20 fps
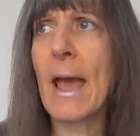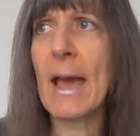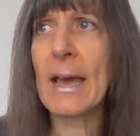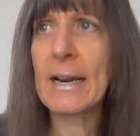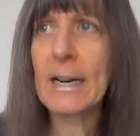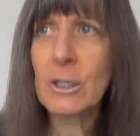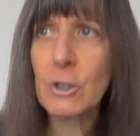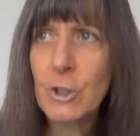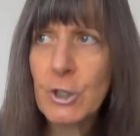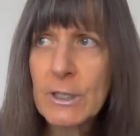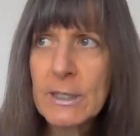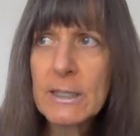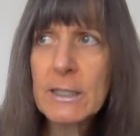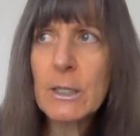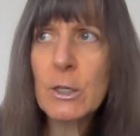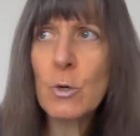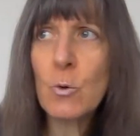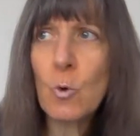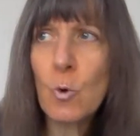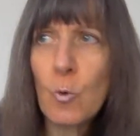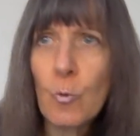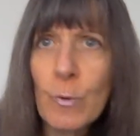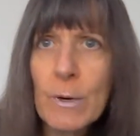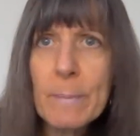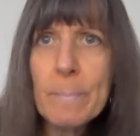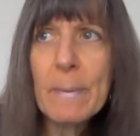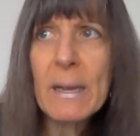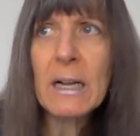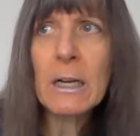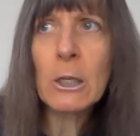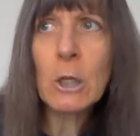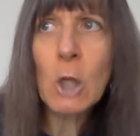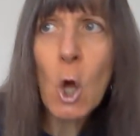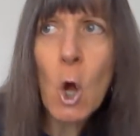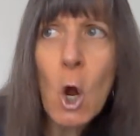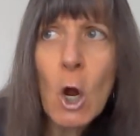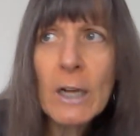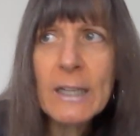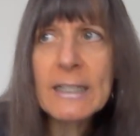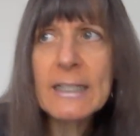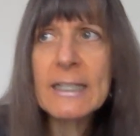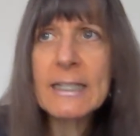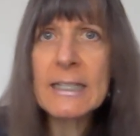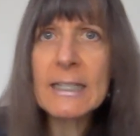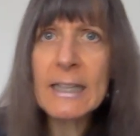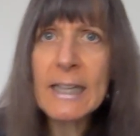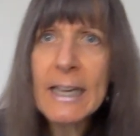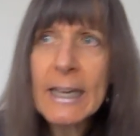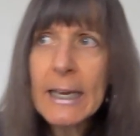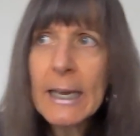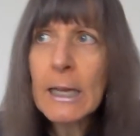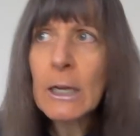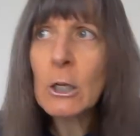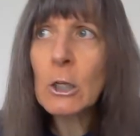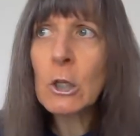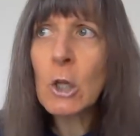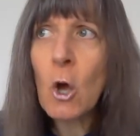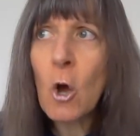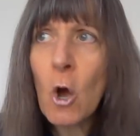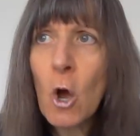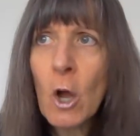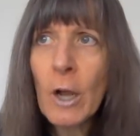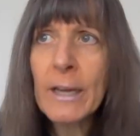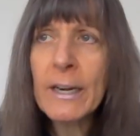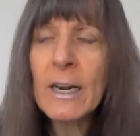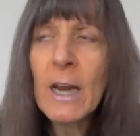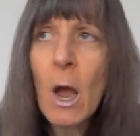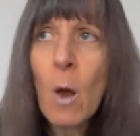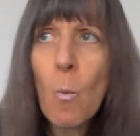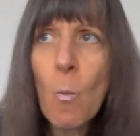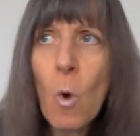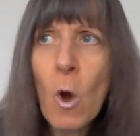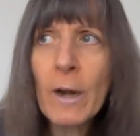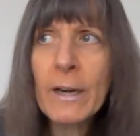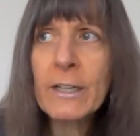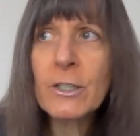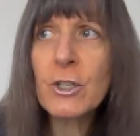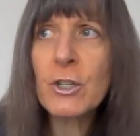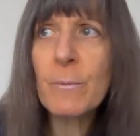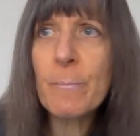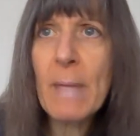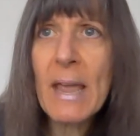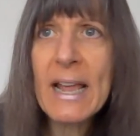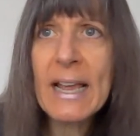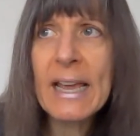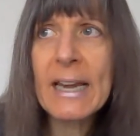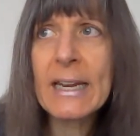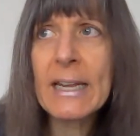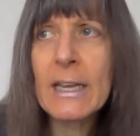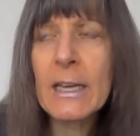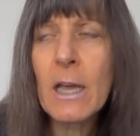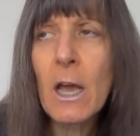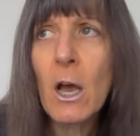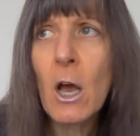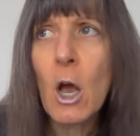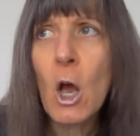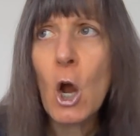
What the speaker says: And I just see you creeping along and slinking along and not wanting to make any